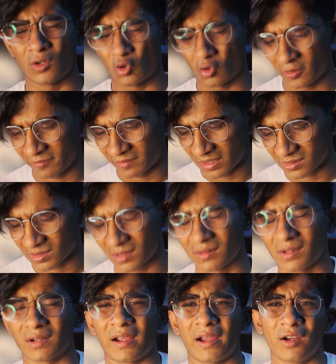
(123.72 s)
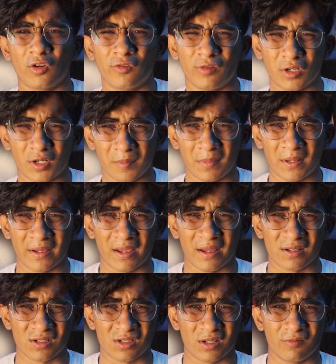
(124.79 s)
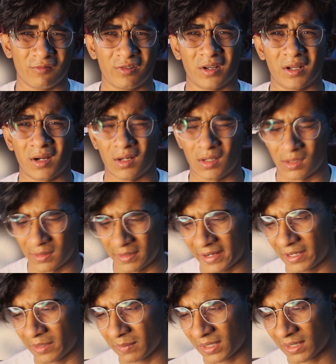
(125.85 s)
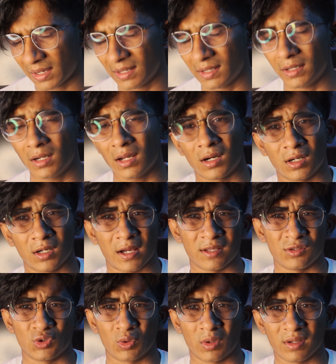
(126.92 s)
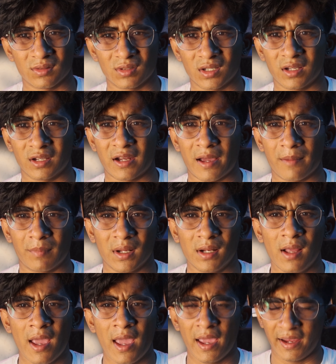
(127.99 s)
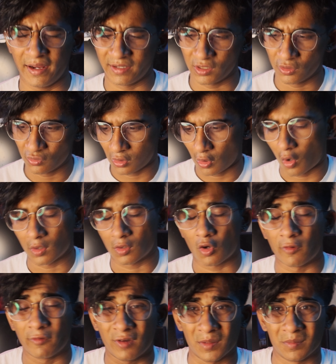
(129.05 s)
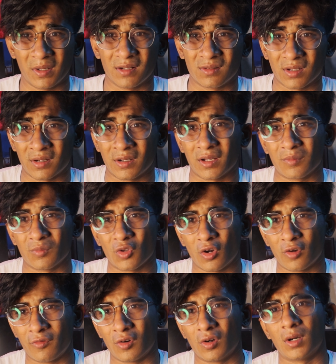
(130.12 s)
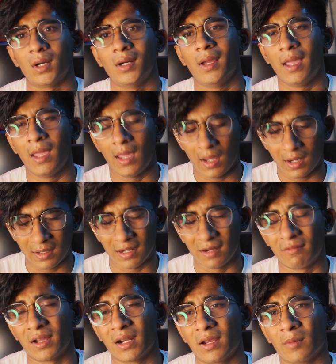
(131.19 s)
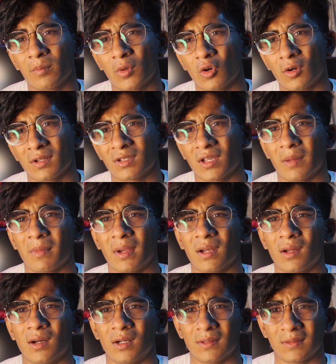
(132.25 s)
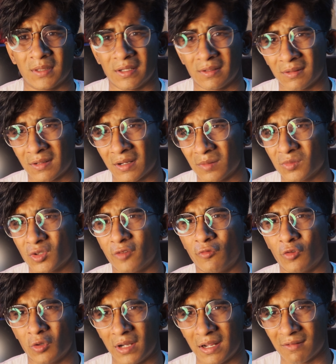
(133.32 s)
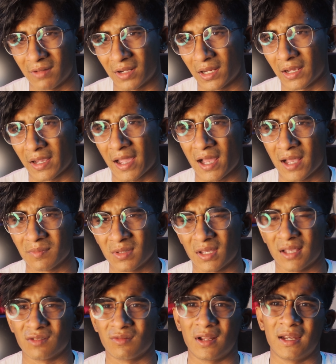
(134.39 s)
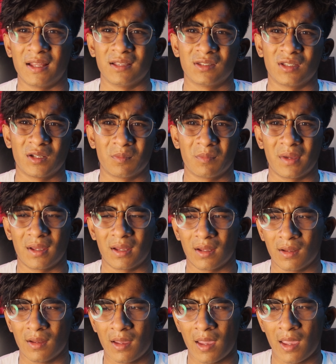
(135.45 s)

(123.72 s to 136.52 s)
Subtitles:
notification is a kind of a replication for dynamic island. As you can see in Apple, it gives lot of updates in terms of delivering products. In terms of food delivering apps, as well as it may